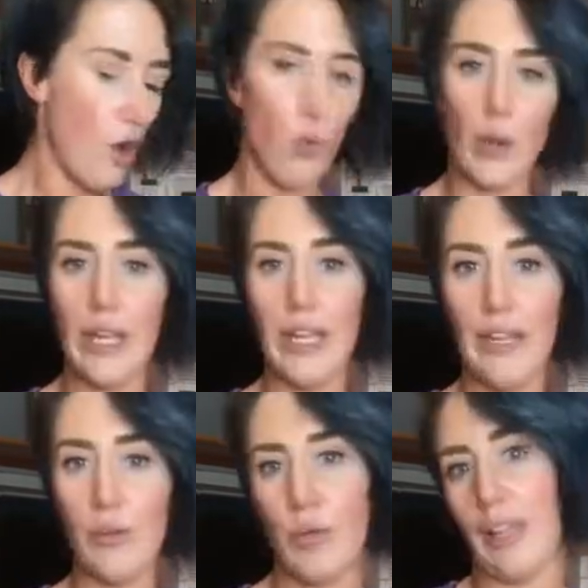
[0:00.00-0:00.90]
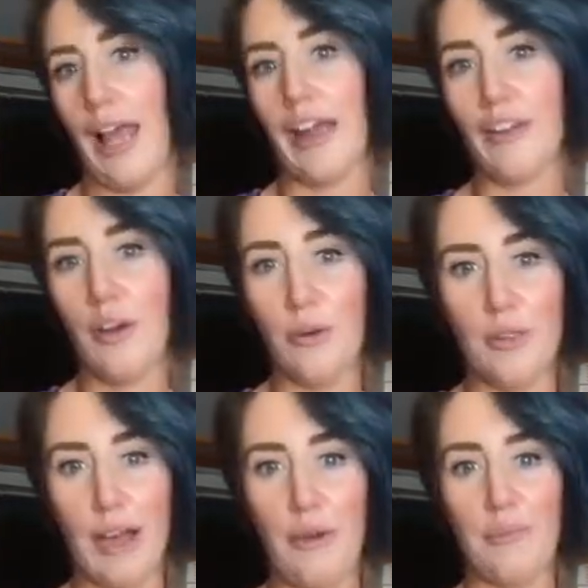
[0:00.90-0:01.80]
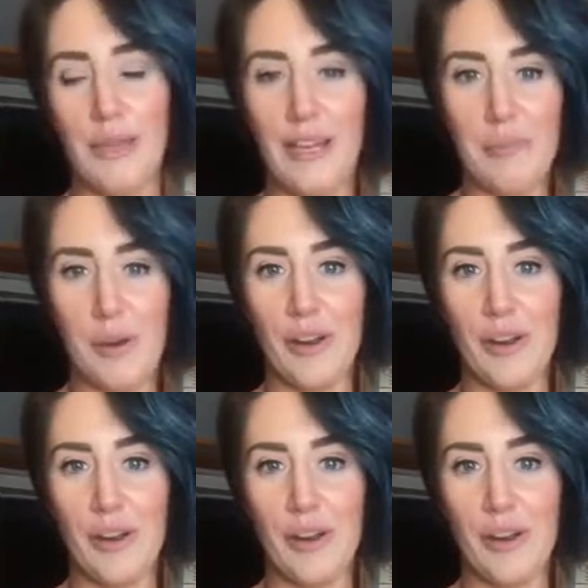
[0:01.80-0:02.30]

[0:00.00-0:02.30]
We will not go without peanut